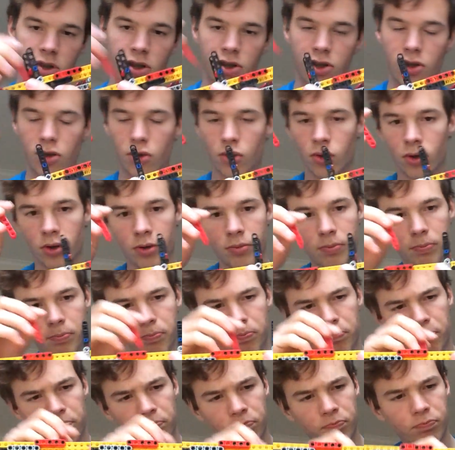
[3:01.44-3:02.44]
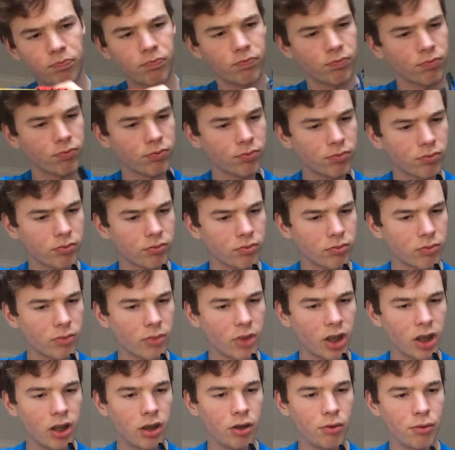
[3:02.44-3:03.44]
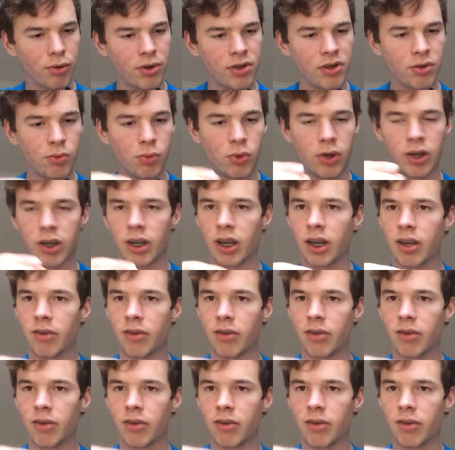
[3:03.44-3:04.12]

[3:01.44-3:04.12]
So the reason why I